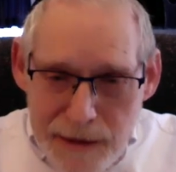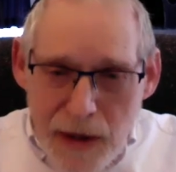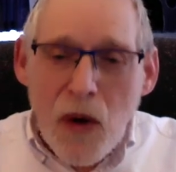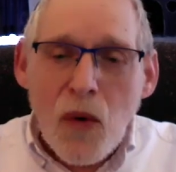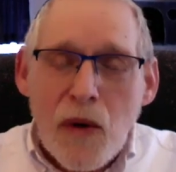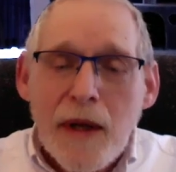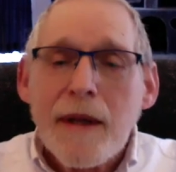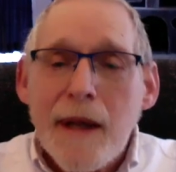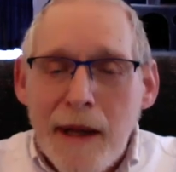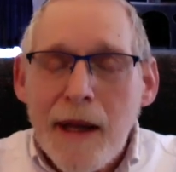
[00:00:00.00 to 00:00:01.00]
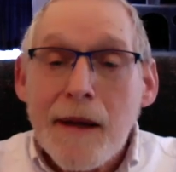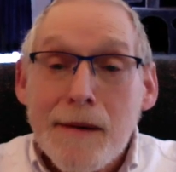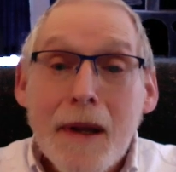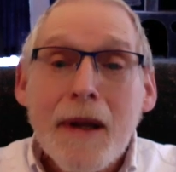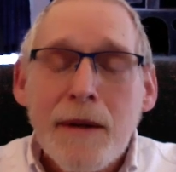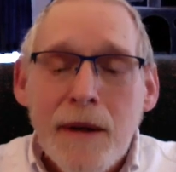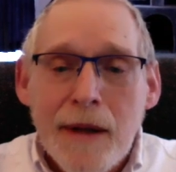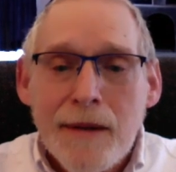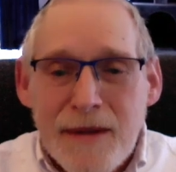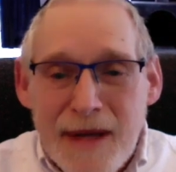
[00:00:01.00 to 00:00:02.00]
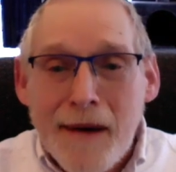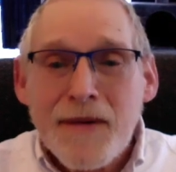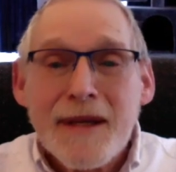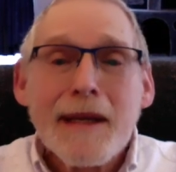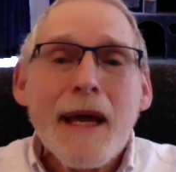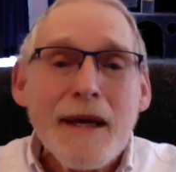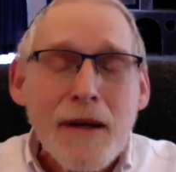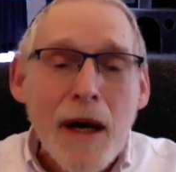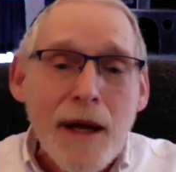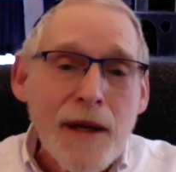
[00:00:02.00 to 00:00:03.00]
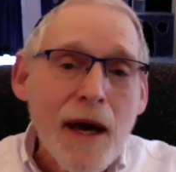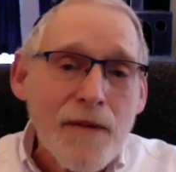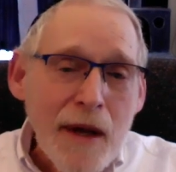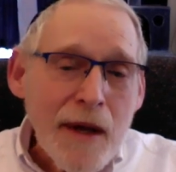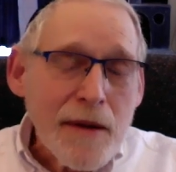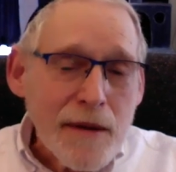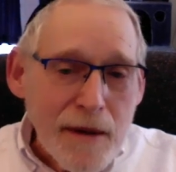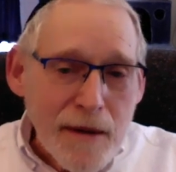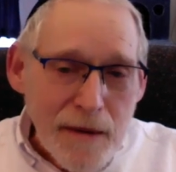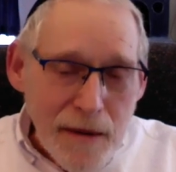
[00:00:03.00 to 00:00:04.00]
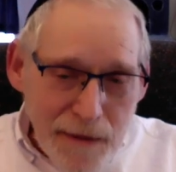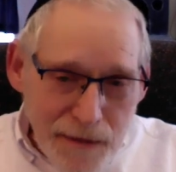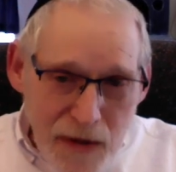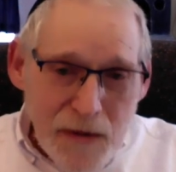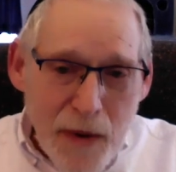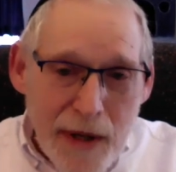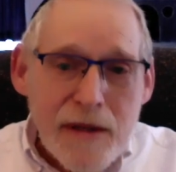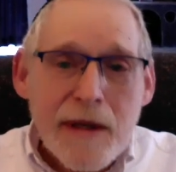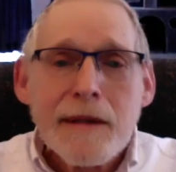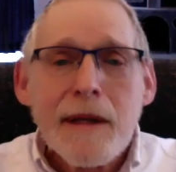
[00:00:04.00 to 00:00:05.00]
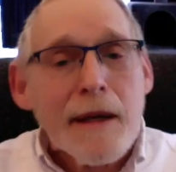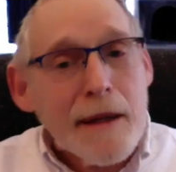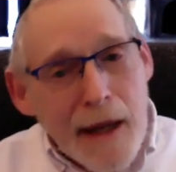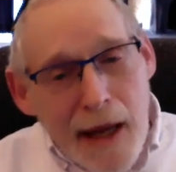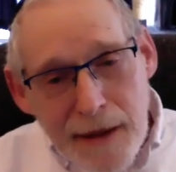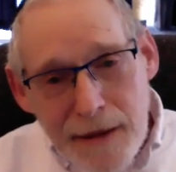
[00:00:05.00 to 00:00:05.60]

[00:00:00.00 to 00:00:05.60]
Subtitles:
In 1789, you have the first president, and in